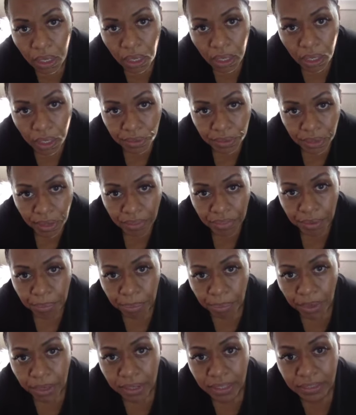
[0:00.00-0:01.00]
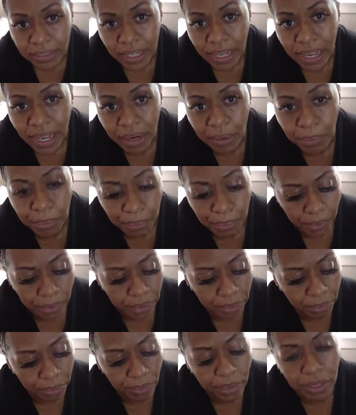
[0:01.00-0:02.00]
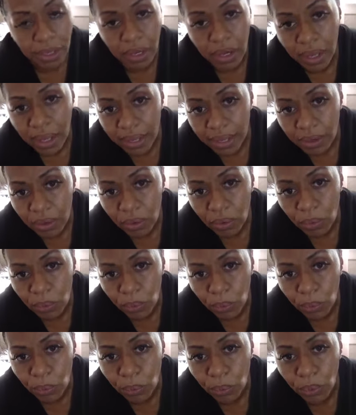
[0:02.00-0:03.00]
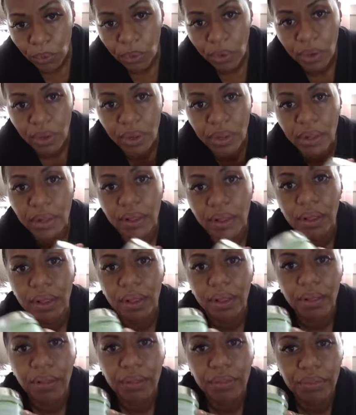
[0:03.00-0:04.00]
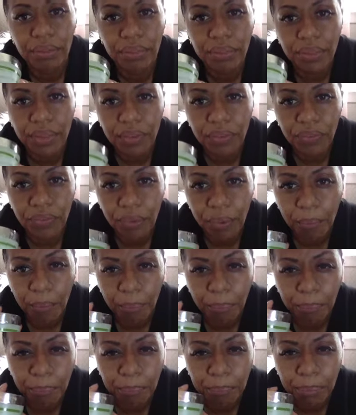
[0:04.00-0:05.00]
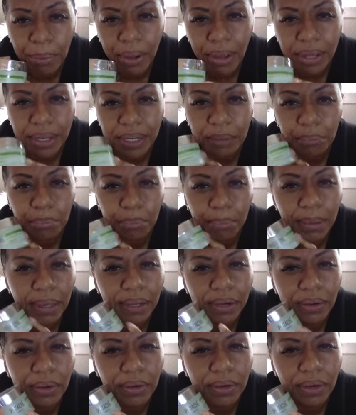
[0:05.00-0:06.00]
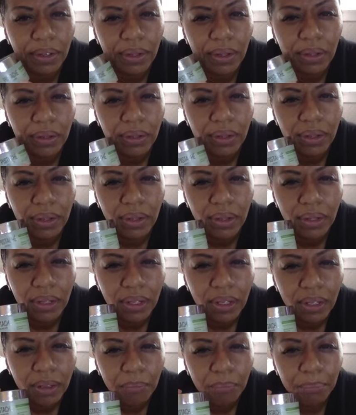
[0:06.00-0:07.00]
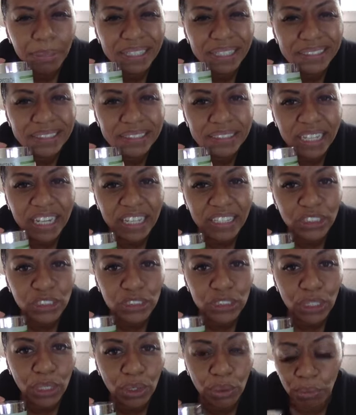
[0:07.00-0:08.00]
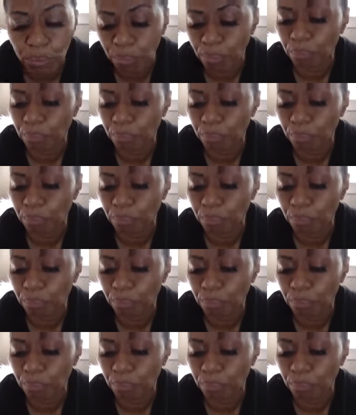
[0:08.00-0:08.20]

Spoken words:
Another product that I really, really like, oh, this body butter, y'all, pistachio